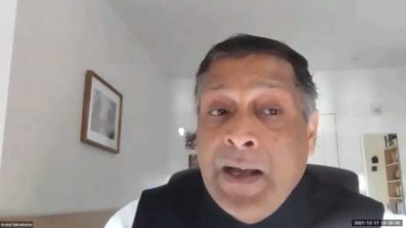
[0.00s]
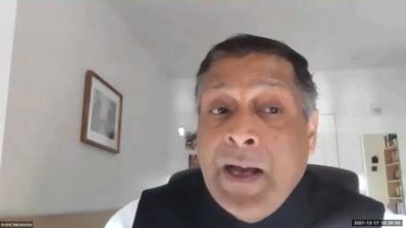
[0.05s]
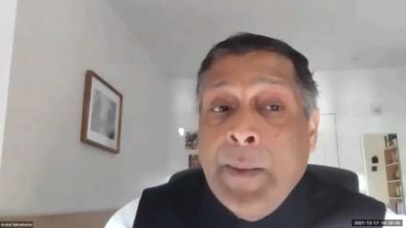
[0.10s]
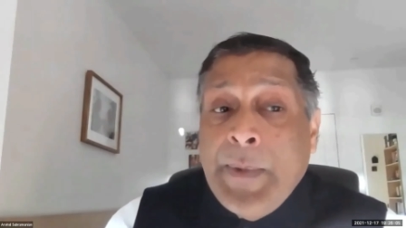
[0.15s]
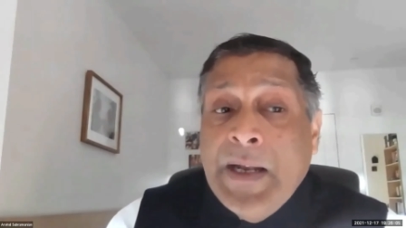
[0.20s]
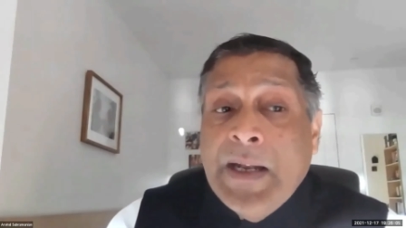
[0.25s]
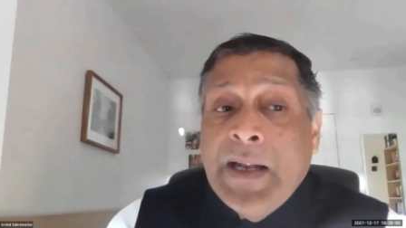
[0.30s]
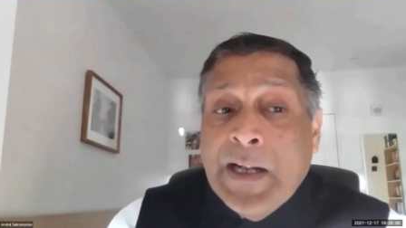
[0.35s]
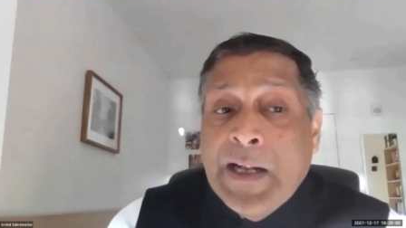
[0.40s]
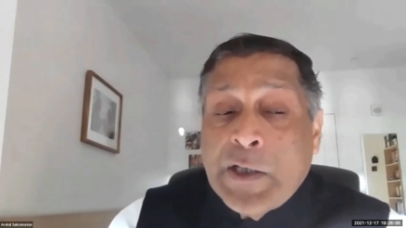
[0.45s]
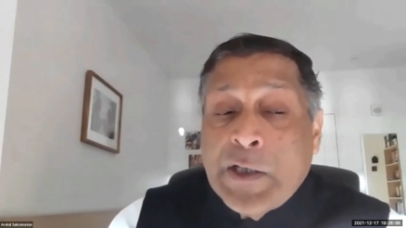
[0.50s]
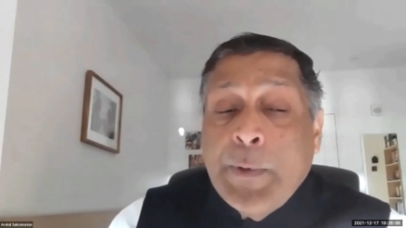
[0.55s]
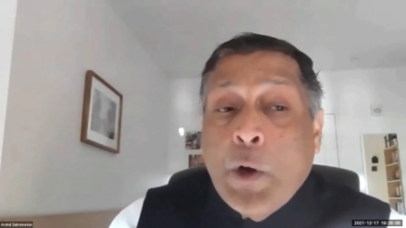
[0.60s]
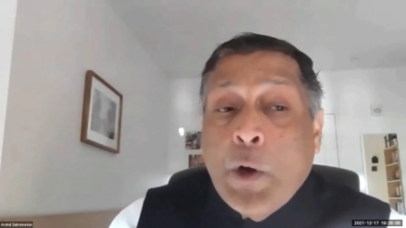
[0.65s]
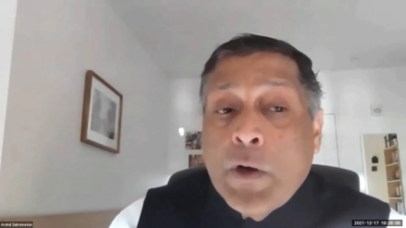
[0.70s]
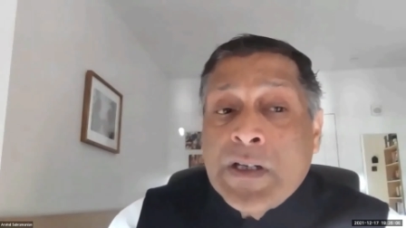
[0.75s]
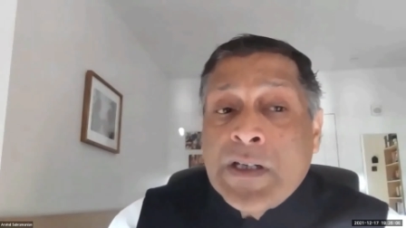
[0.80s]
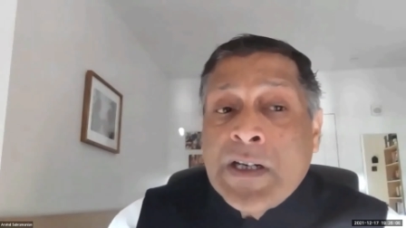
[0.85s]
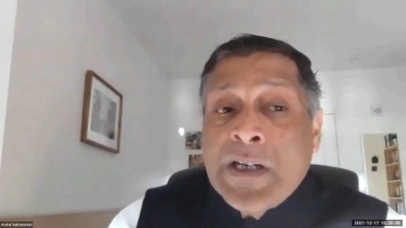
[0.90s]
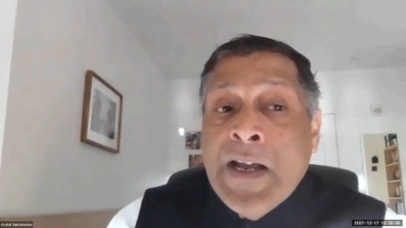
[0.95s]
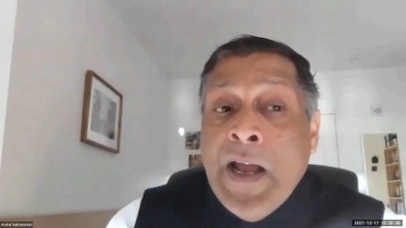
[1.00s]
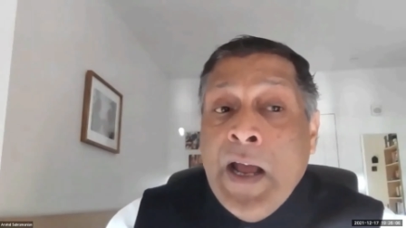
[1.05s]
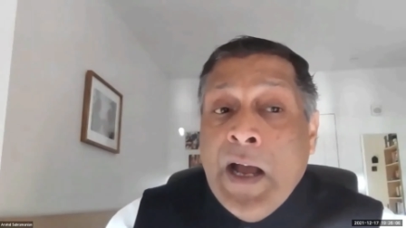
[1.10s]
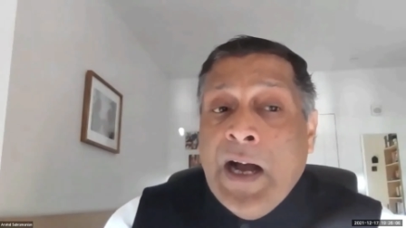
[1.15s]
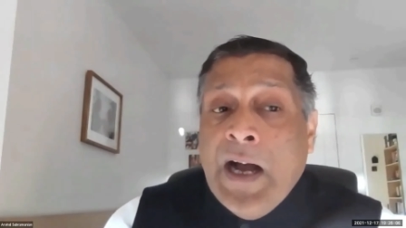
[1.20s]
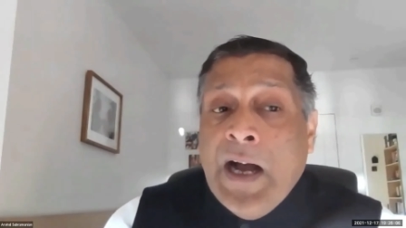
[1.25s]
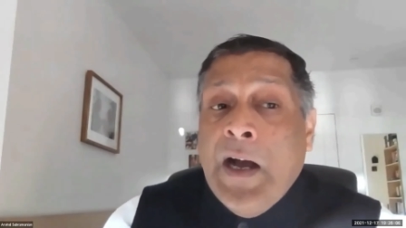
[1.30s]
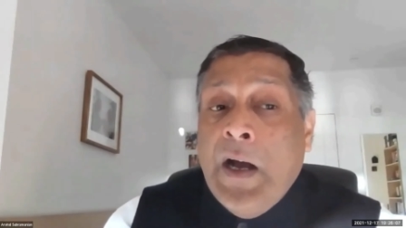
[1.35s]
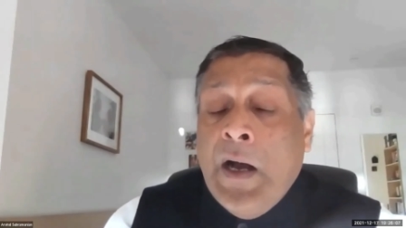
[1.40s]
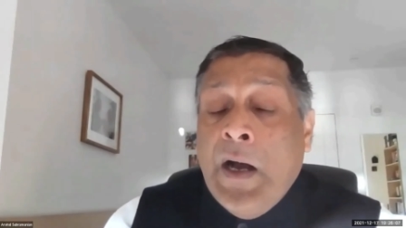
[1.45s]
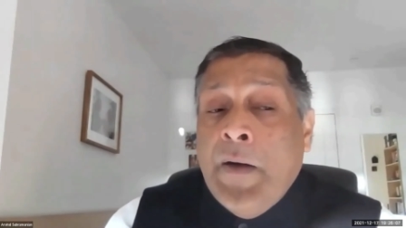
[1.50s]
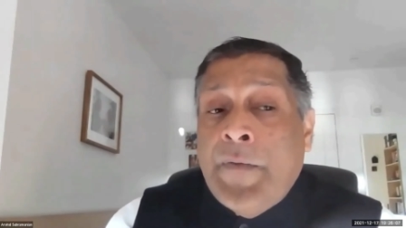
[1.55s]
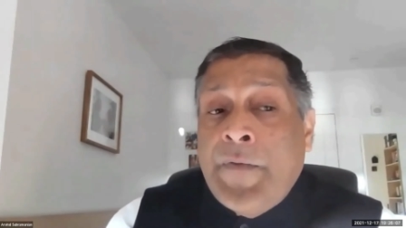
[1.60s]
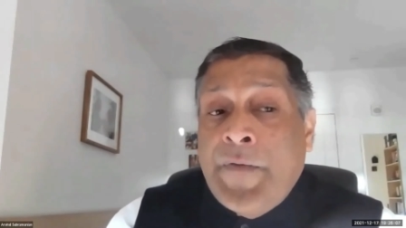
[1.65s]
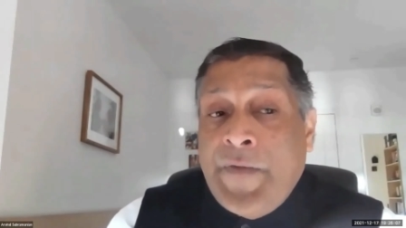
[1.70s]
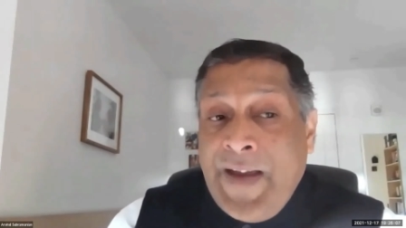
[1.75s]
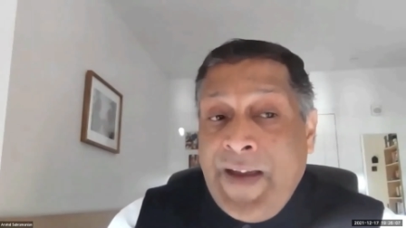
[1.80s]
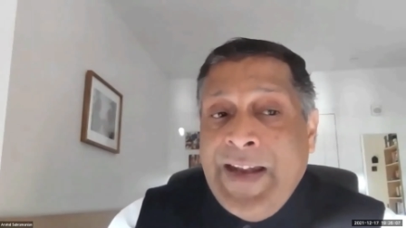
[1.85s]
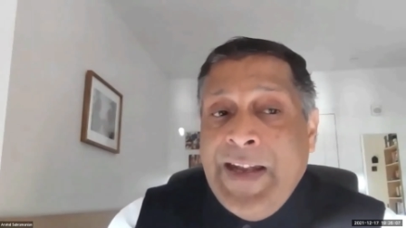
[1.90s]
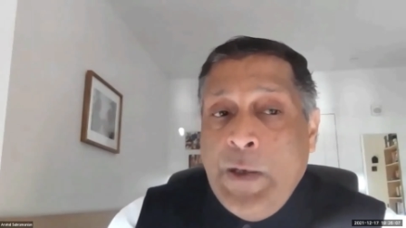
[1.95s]
let's be honest,
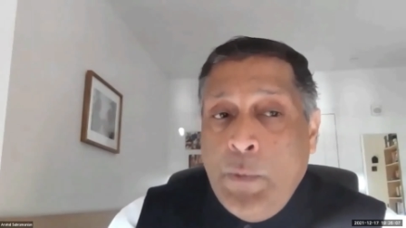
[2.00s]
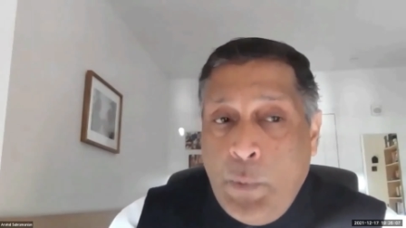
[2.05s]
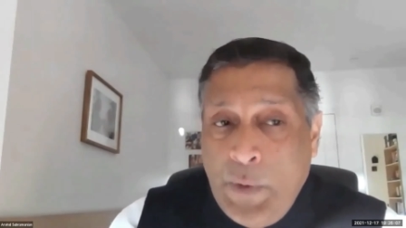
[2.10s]
fairly